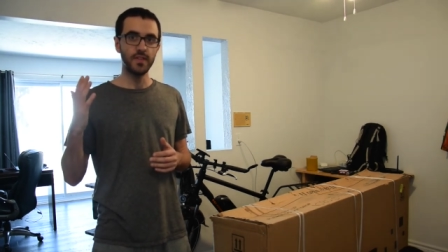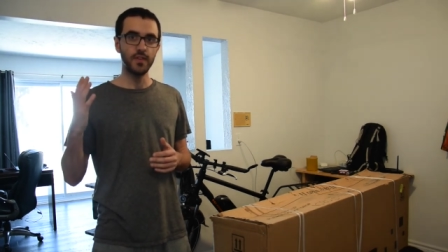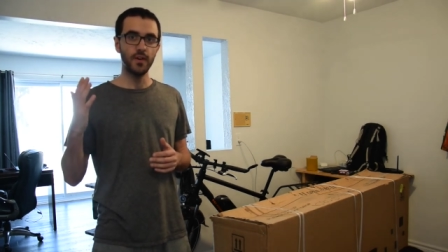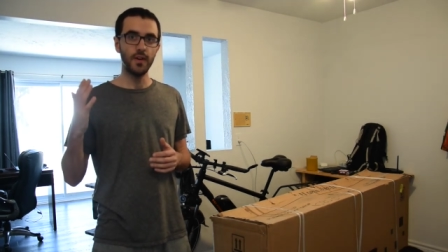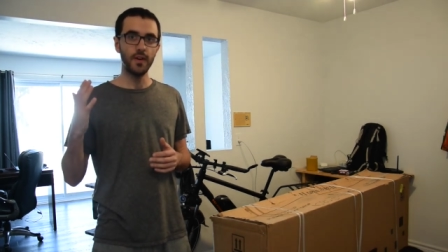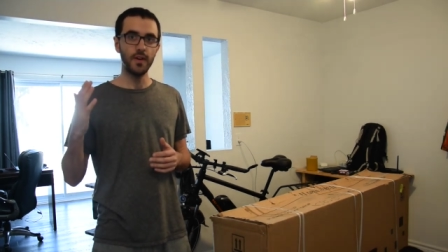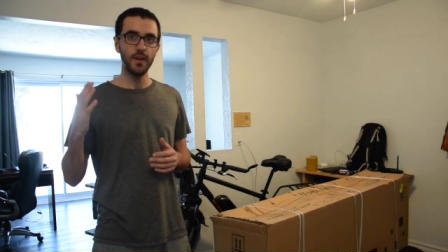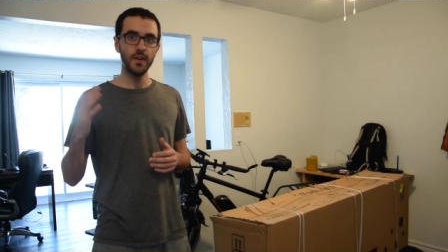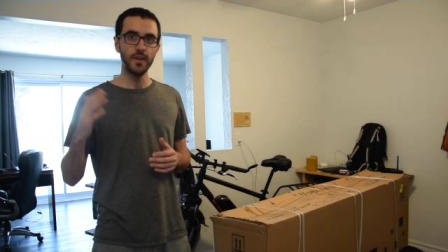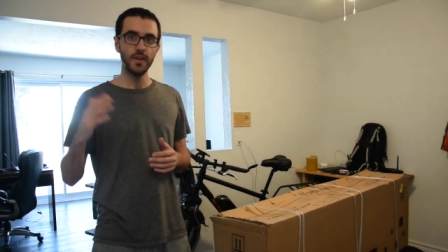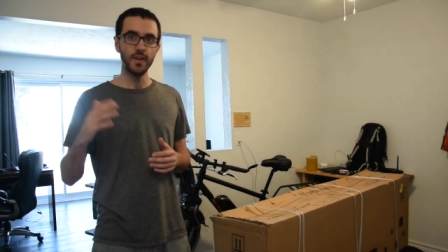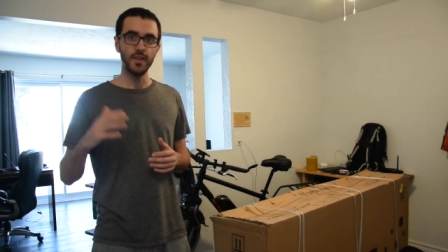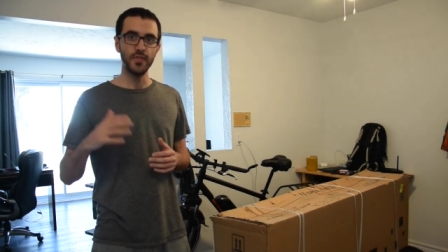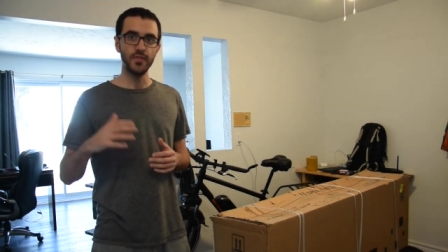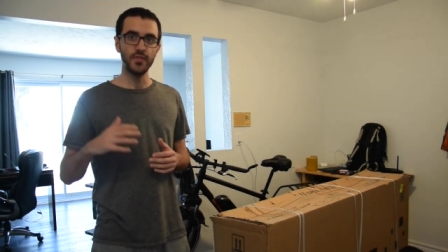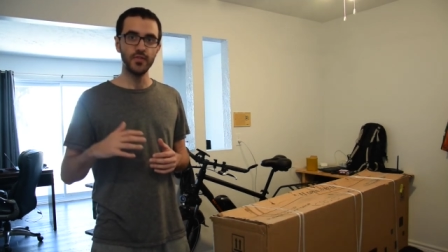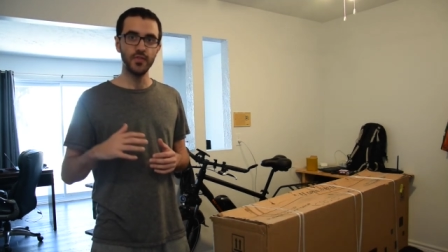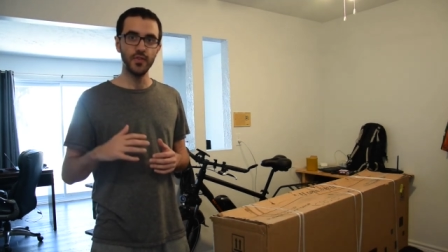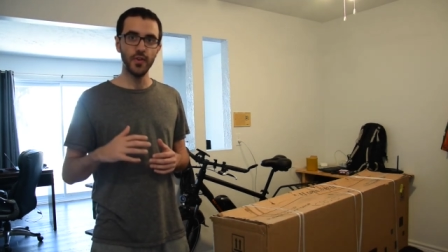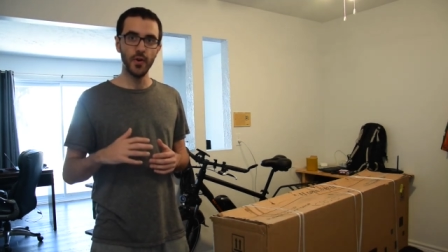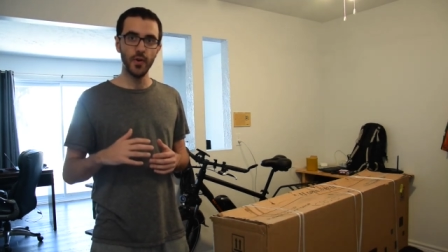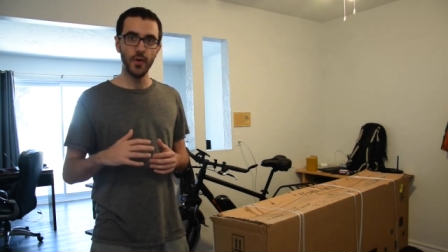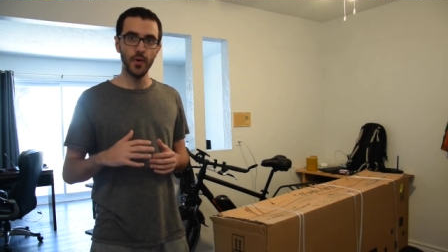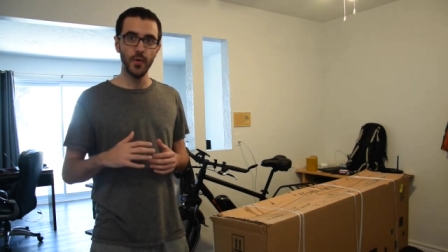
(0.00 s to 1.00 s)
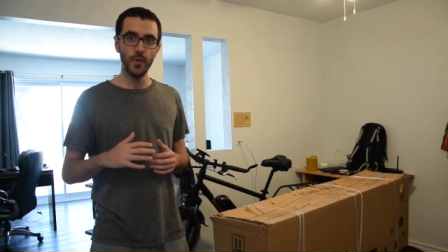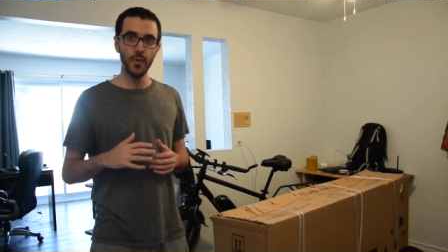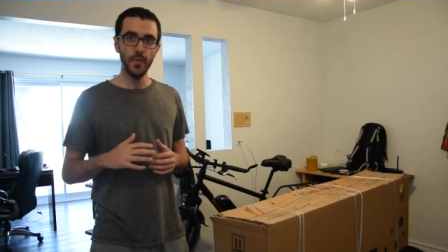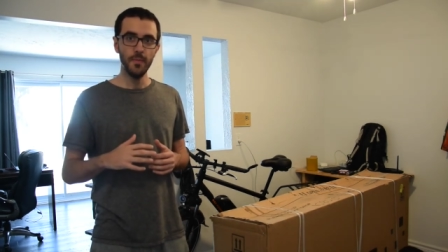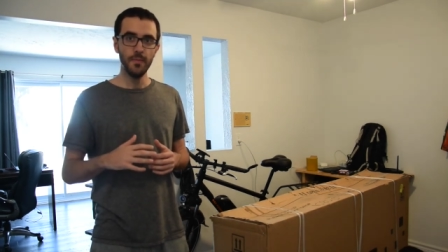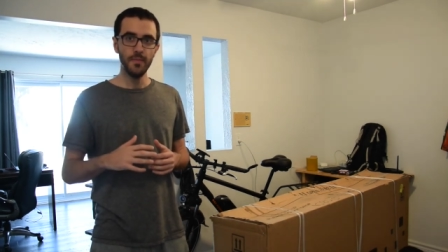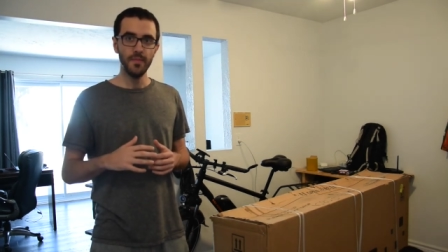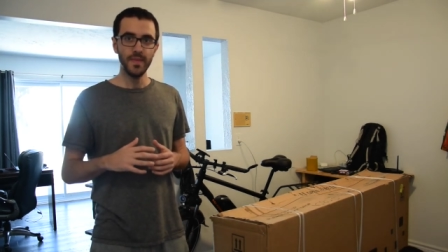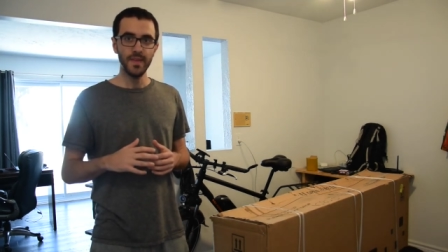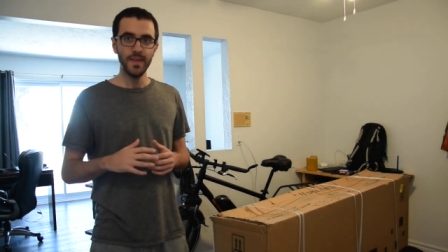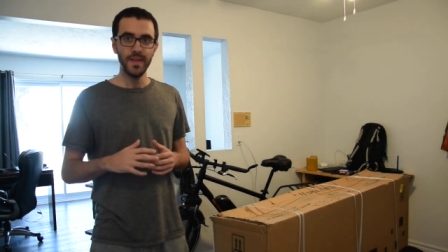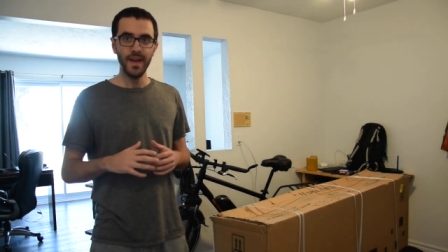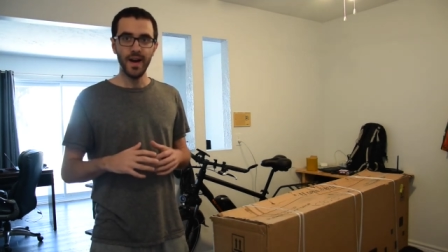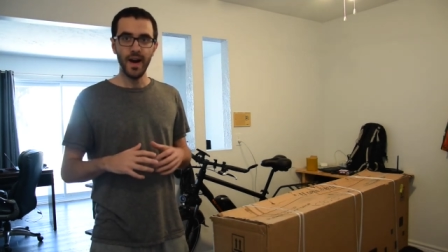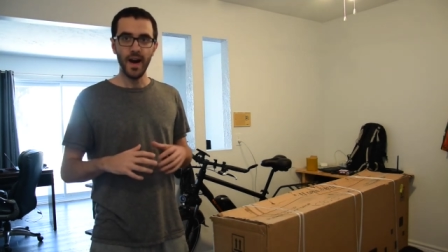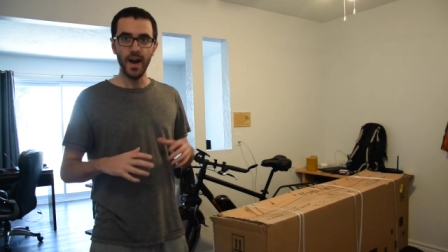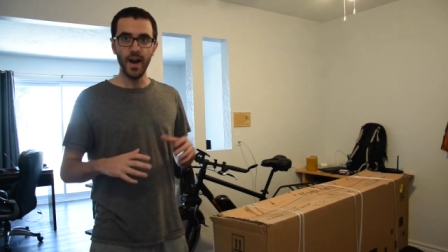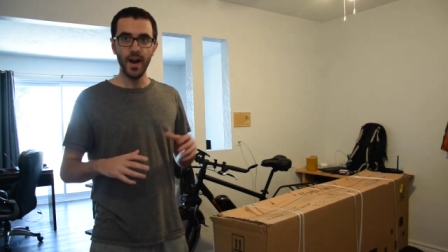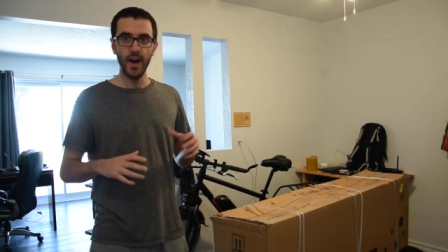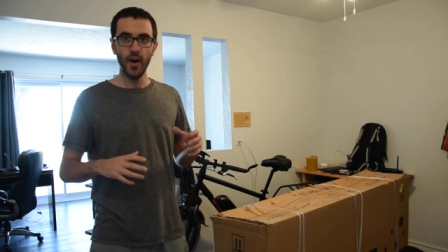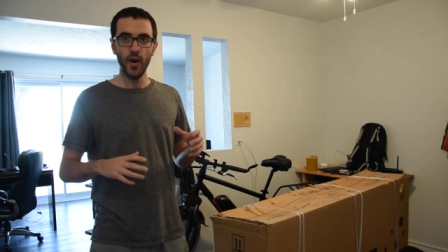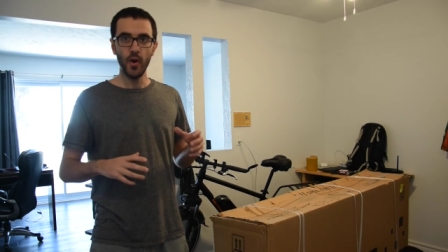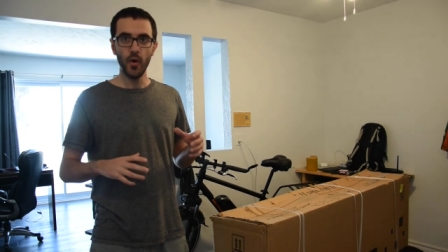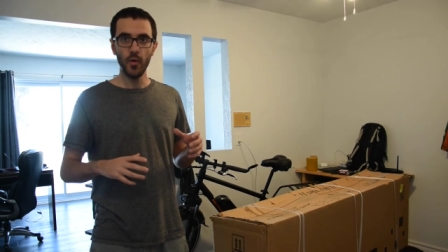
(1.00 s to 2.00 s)
tall and so
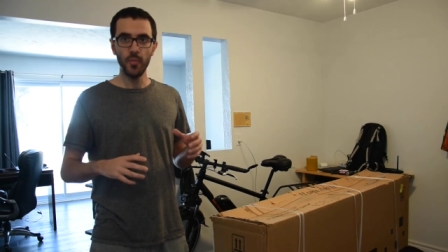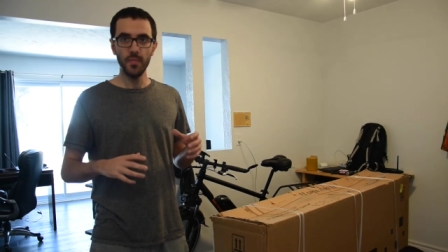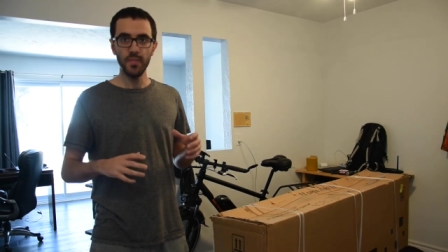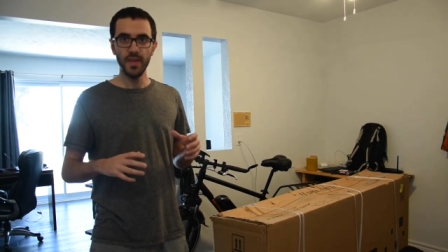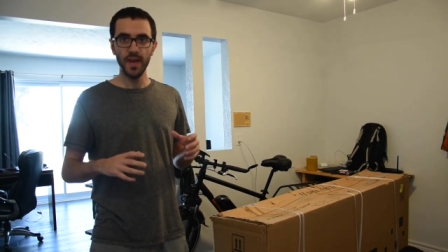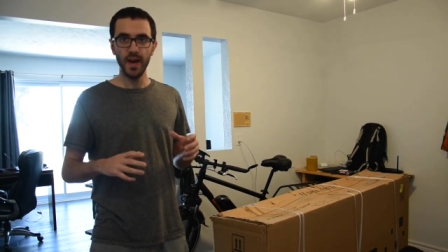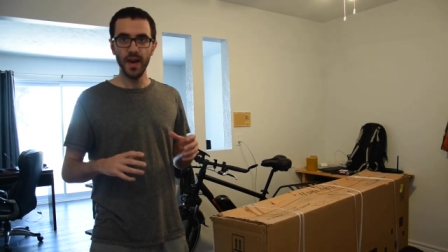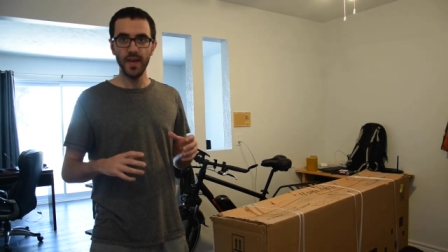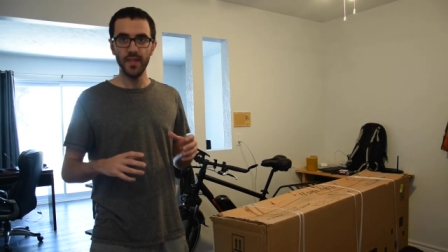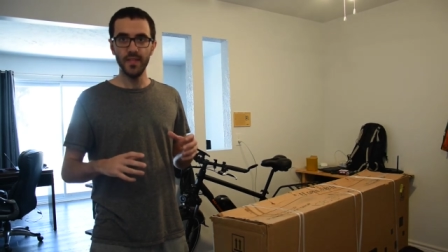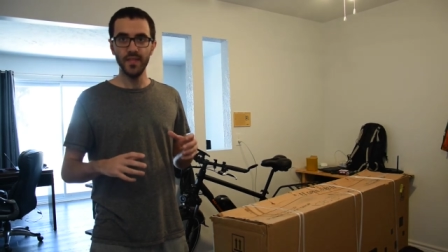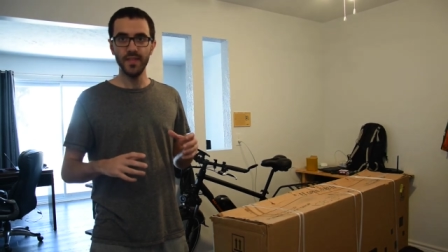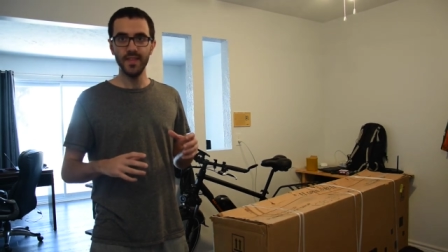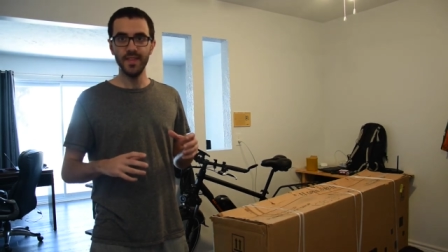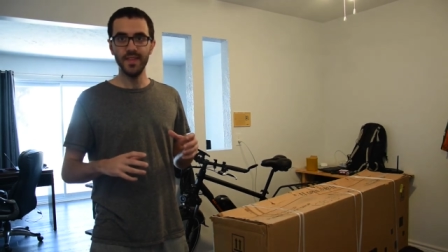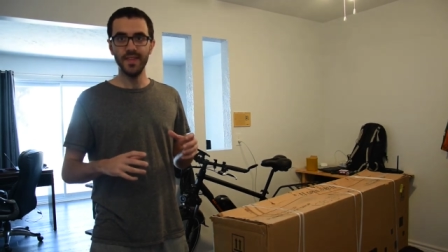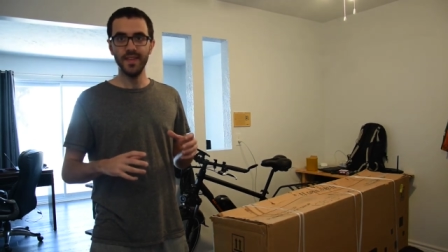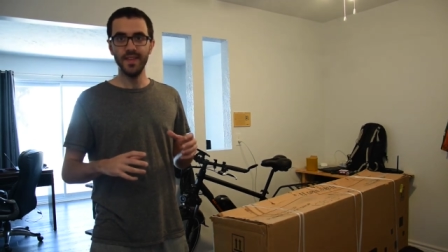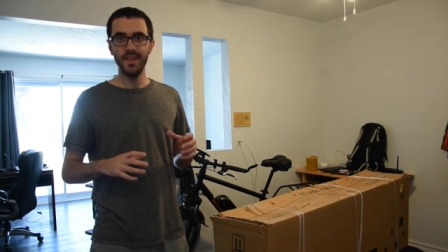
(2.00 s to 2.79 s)
I hope that